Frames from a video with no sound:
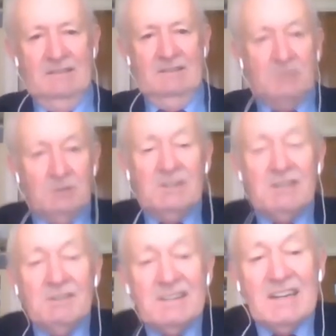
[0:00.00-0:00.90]
You're only
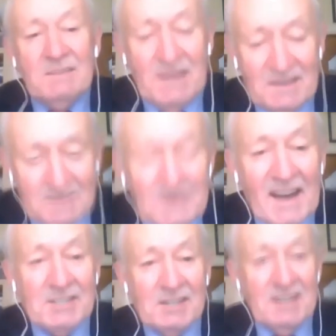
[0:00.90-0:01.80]
going to get better by
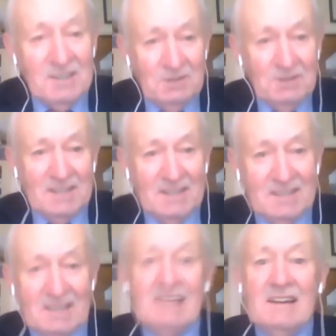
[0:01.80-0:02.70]
actually doing it
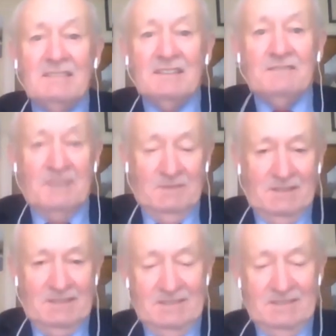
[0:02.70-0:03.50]
and learning from it,